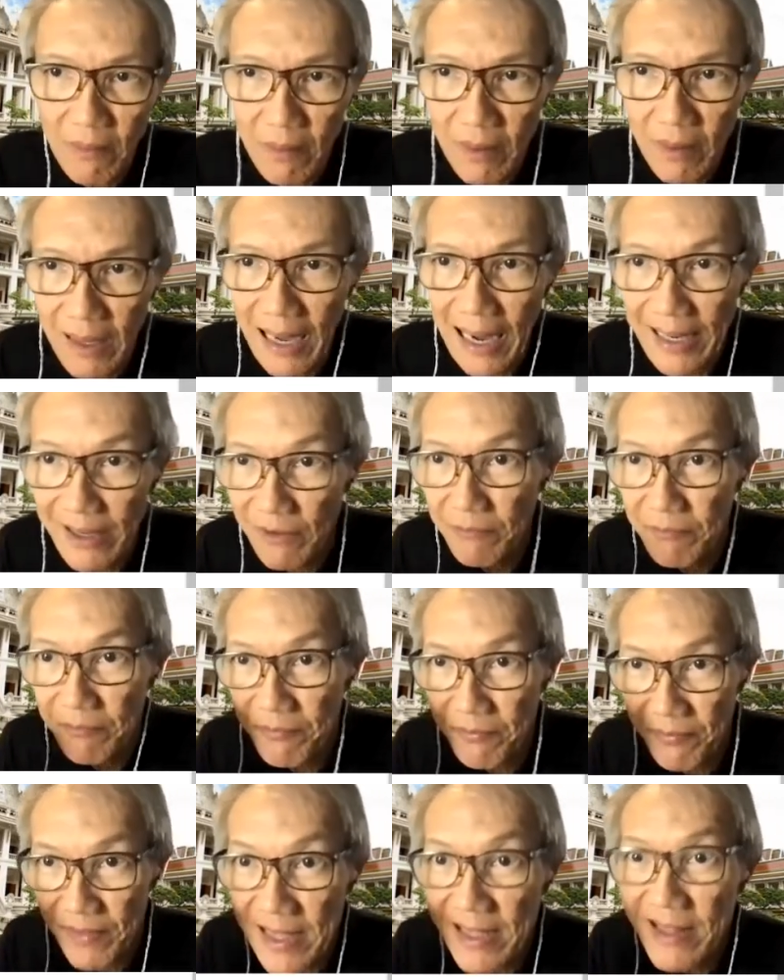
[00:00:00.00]
kind of
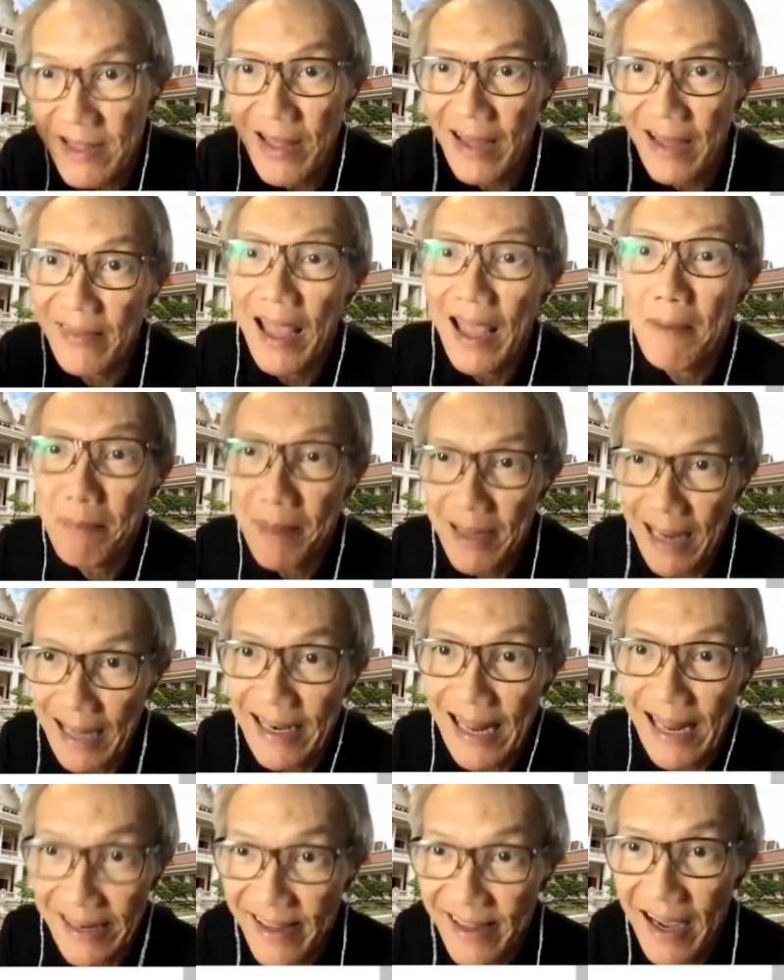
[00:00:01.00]
thing that happened at
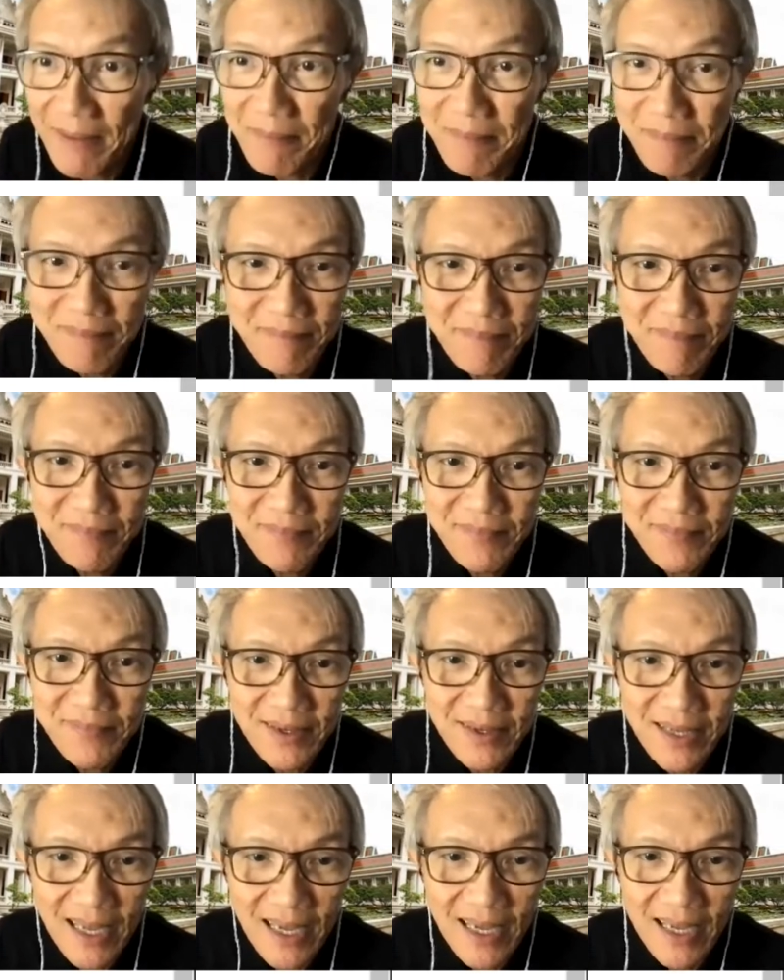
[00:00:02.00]
that time.
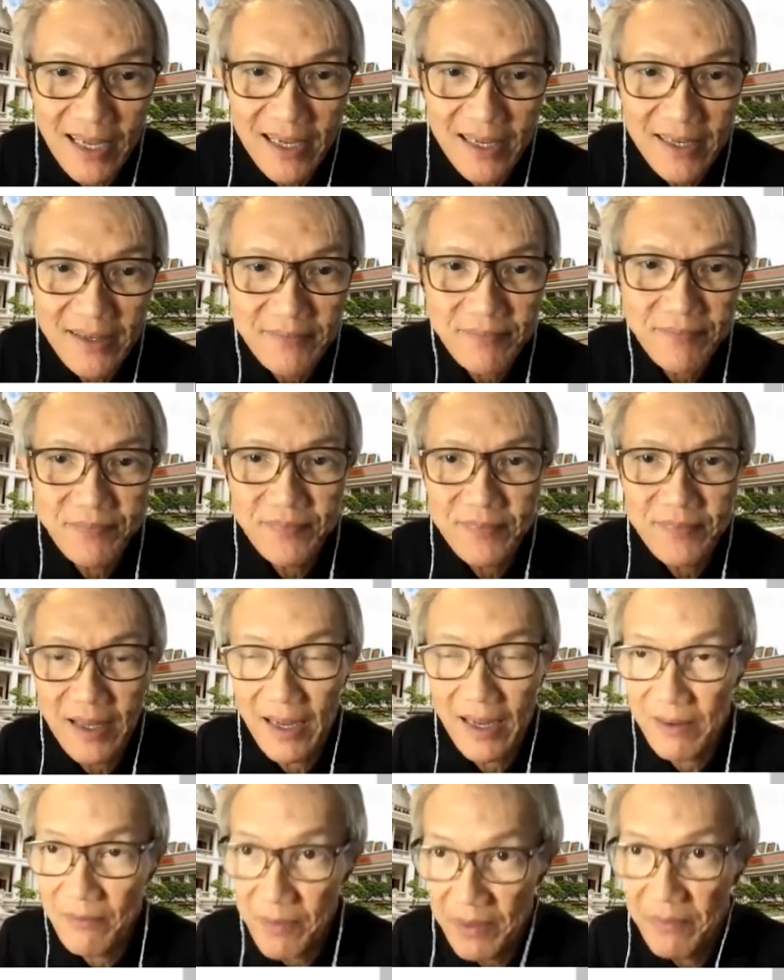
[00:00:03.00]
Okay,
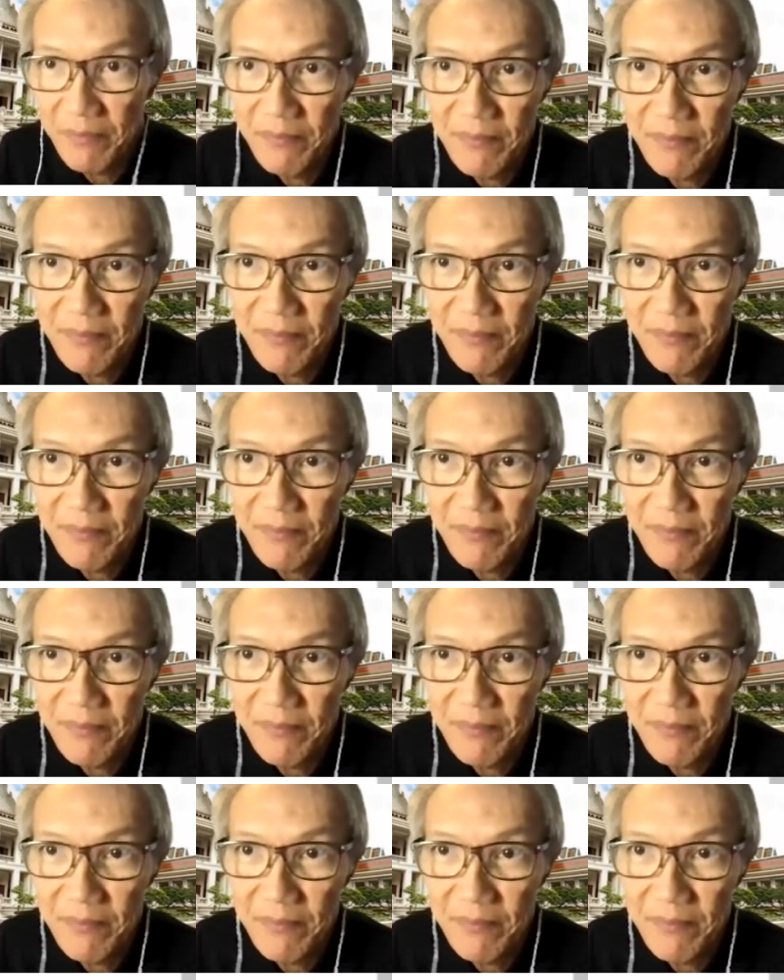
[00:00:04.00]
and